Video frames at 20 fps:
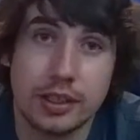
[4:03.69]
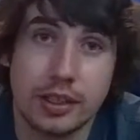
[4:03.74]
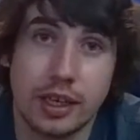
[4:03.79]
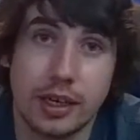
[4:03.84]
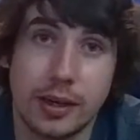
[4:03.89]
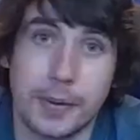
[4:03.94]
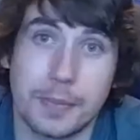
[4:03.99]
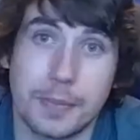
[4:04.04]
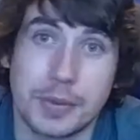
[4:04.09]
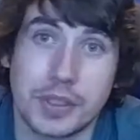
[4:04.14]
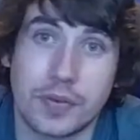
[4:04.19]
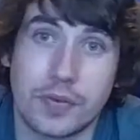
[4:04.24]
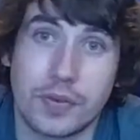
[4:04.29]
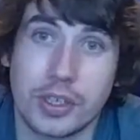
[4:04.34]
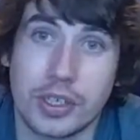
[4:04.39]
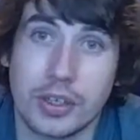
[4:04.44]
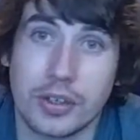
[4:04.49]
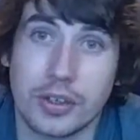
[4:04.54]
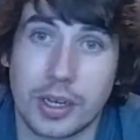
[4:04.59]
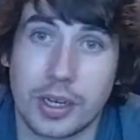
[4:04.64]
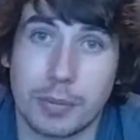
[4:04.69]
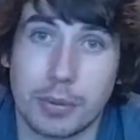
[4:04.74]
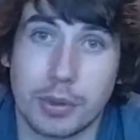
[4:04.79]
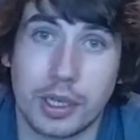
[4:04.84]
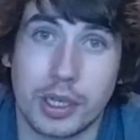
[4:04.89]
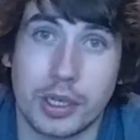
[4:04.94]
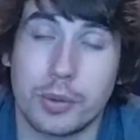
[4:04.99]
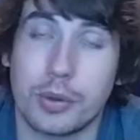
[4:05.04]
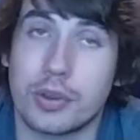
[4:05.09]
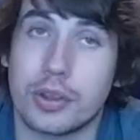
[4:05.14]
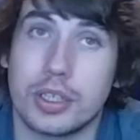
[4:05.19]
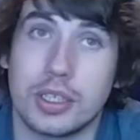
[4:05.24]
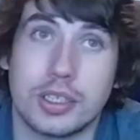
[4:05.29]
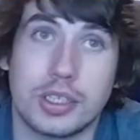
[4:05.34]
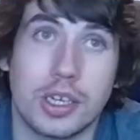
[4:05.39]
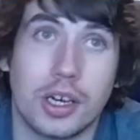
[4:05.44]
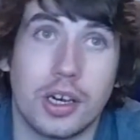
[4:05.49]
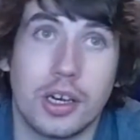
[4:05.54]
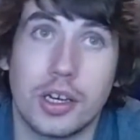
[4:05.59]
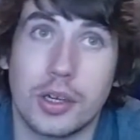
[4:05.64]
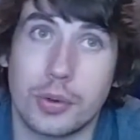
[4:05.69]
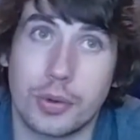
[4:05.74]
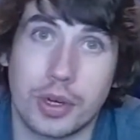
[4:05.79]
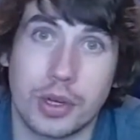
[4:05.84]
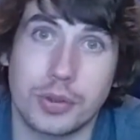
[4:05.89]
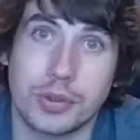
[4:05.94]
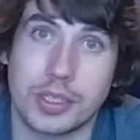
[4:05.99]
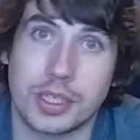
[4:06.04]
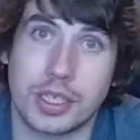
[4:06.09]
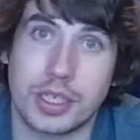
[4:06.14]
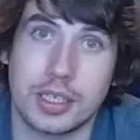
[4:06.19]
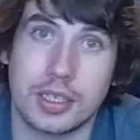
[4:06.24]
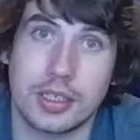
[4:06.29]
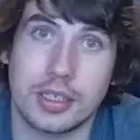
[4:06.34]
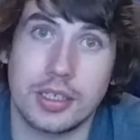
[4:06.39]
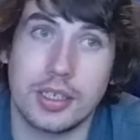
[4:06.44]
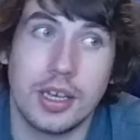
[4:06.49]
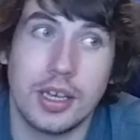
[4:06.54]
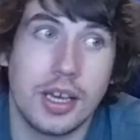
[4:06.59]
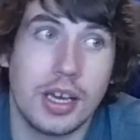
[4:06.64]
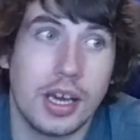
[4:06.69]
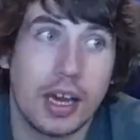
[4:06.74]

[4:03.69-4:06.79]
It's a figure that I played with a ton when I was a kid.